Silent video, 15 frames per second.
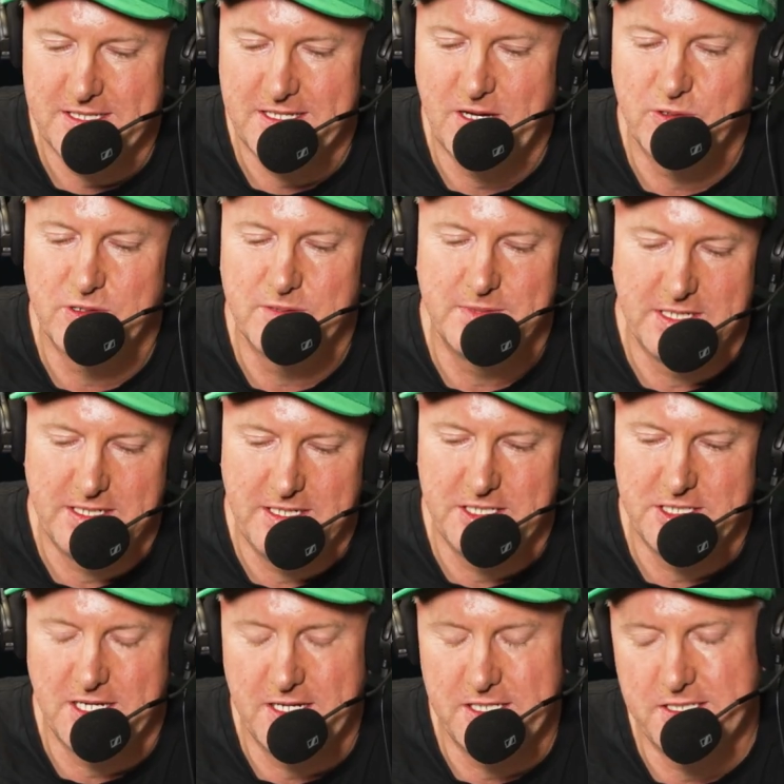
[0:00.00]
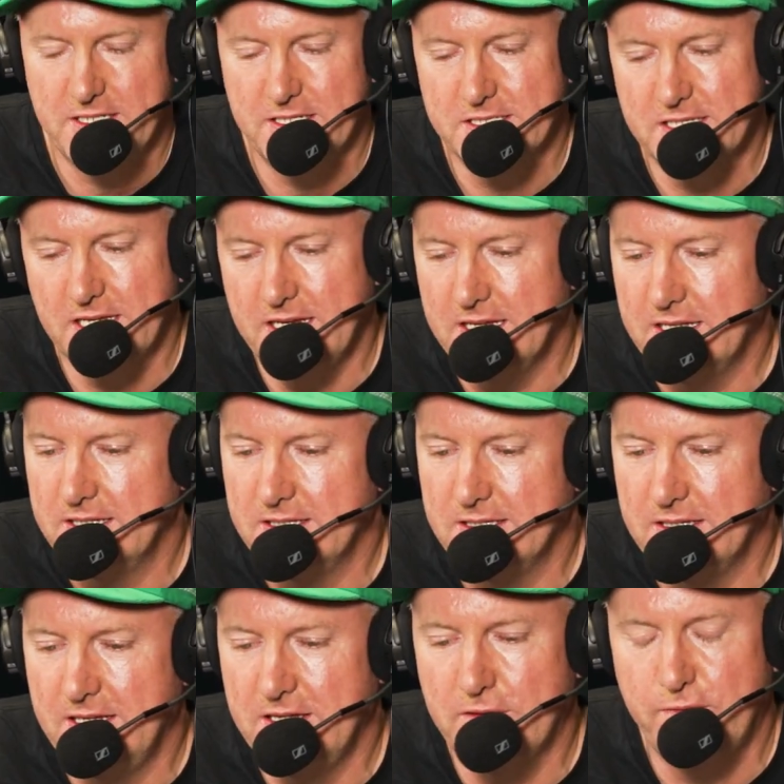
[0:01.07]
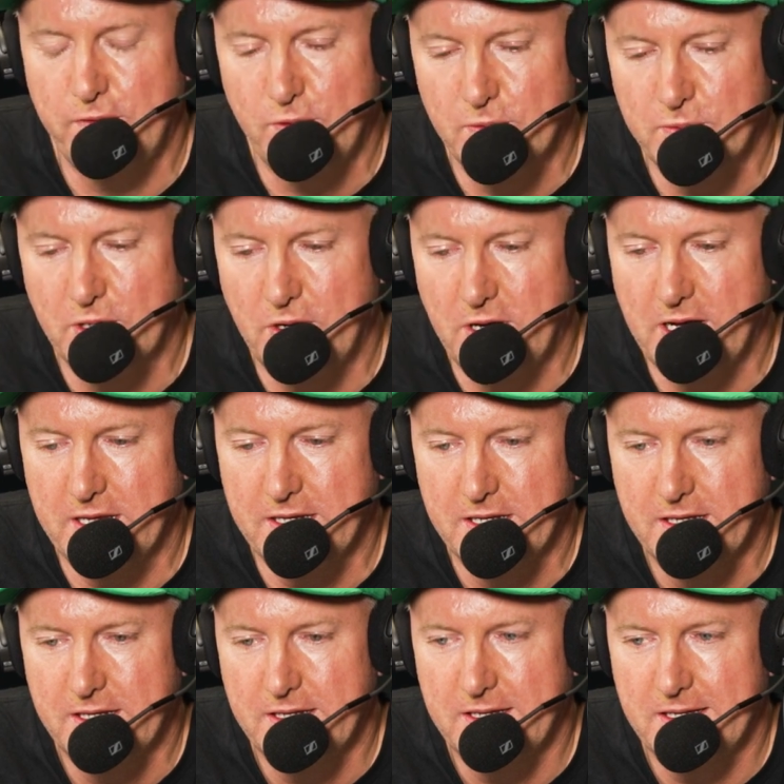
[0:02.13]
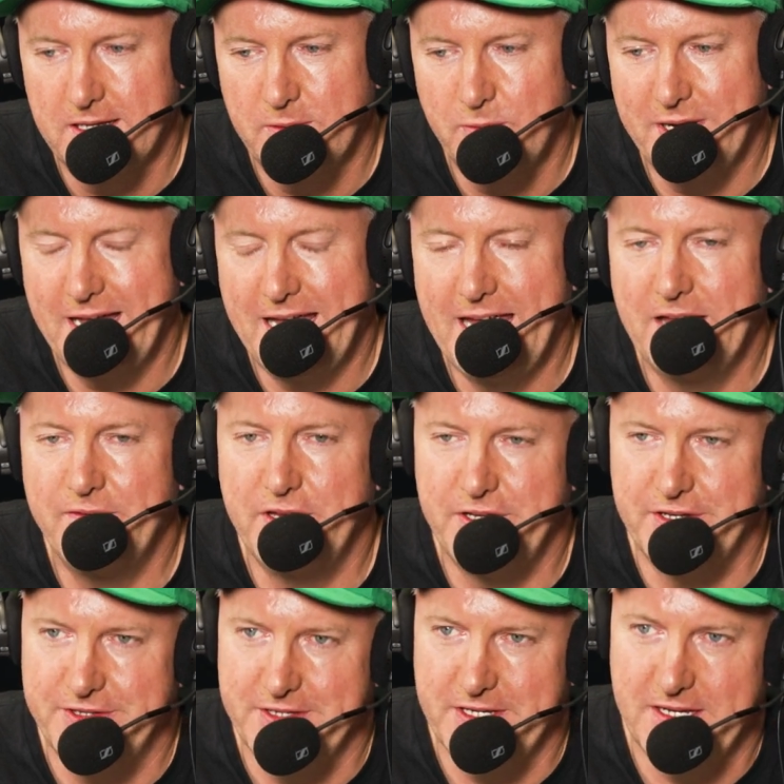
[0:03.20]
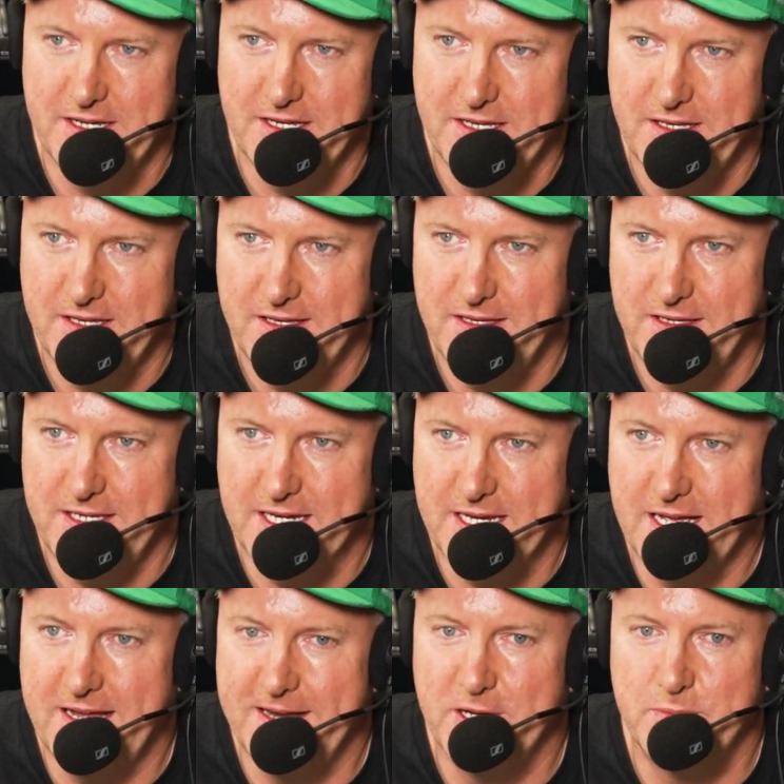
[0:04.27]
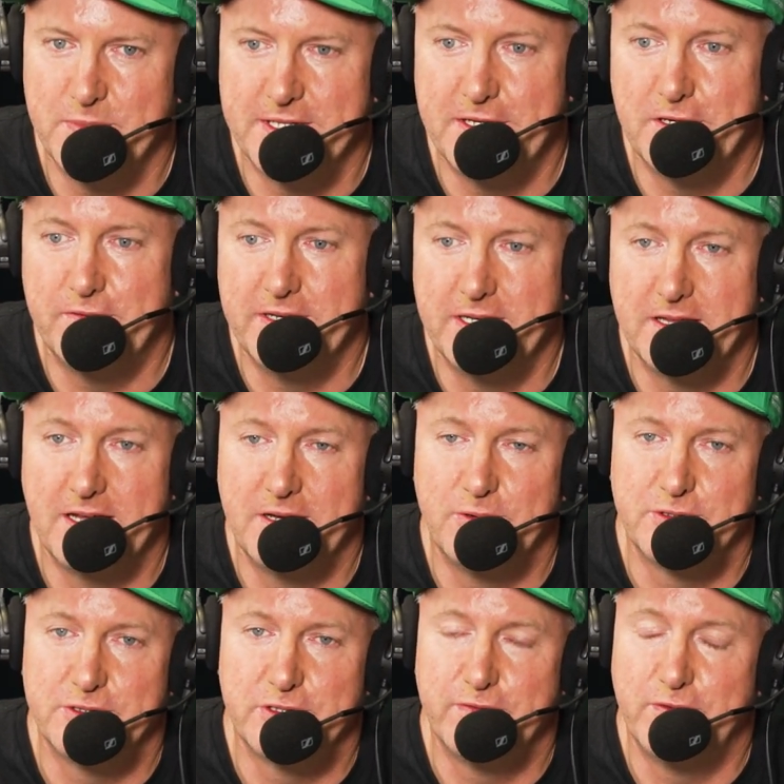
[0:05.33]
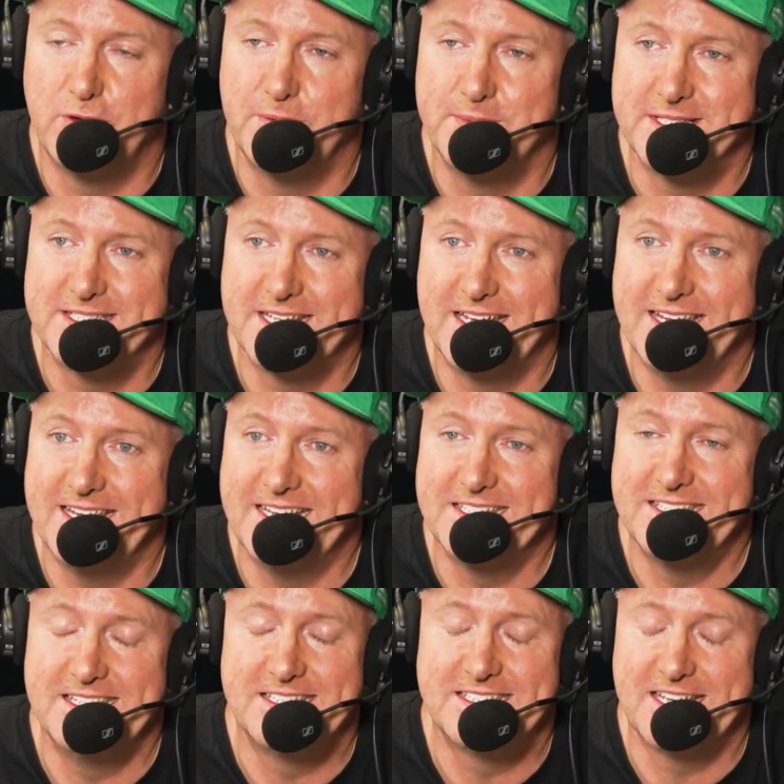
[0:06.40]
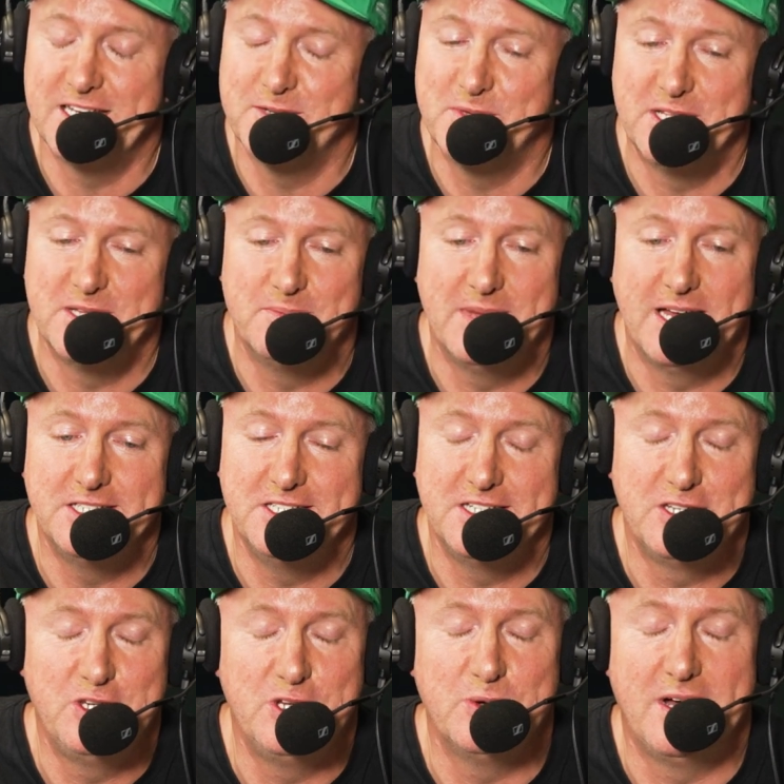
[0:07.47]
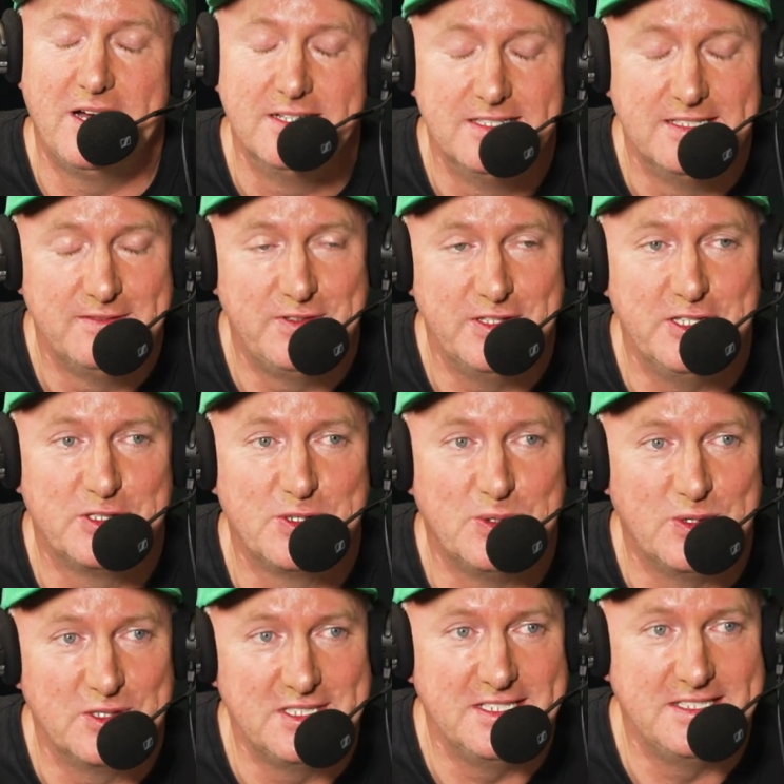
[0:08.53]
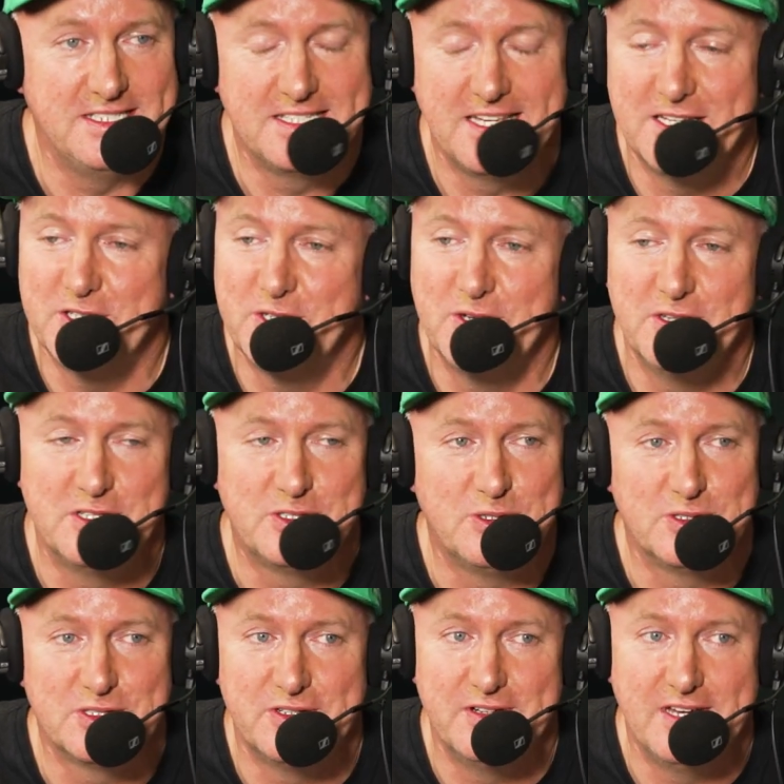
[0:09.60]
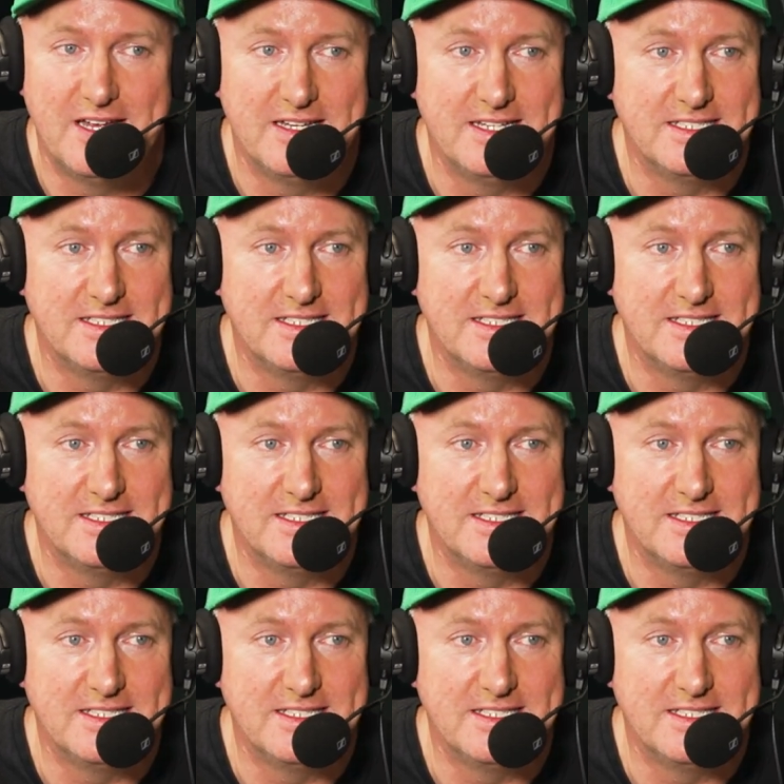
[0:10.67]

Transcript: It's the ultimate gear change. You see it in the form guide, whenever you see it you can't help but delve into that horse's form and say, is this going to be the magic cure for this horse? Is this mm-hmm. going to turn this horse around?